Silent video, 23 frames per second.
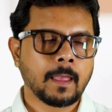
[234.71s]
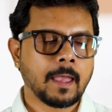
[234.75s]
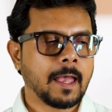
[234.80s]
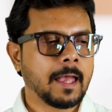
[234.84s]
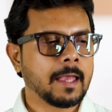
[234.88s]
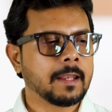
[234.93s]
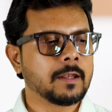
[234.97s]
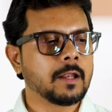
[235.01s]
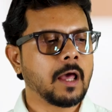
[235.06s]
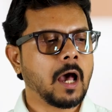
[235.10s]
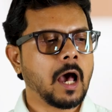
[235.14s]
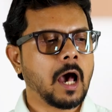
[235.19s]

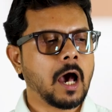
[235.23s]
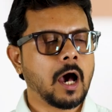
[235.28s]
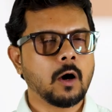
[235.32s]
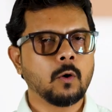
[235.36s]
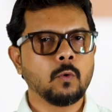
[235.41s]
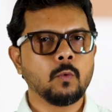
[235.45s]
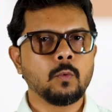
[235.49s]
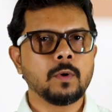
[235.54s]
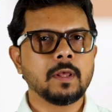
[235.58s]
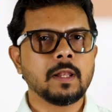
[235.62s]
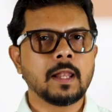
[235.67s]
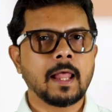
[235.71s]
and how
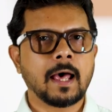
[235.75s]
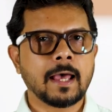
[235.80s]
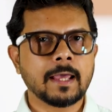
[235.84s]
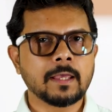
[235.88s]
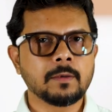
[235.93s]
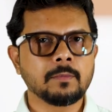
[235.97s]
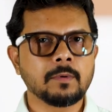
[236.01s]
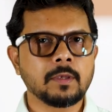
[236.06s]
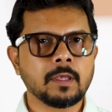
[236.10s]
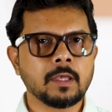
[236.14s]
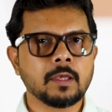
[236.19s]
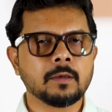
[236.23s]
will I
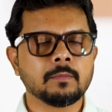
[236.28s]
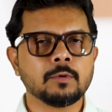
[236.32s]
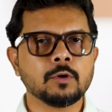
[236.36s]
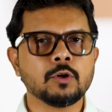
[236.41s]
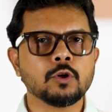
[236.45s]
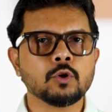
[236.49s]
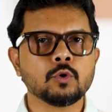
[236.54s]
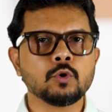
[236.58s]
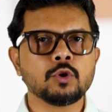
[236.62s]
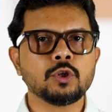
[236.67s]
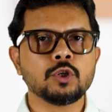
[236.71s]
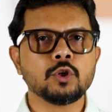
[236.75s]
be able
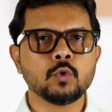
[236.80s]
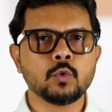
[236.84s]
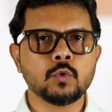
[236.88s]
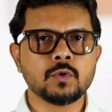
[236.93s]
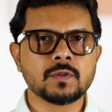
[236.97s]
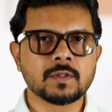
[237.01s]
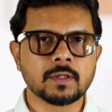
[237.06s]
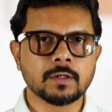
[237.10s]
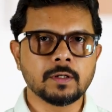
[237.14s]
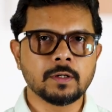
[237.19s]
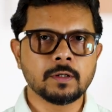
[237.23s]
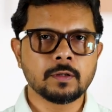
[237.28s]
to
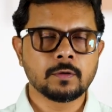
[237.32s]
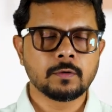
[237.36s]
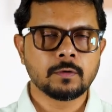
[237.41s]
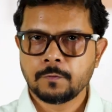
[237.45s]
use it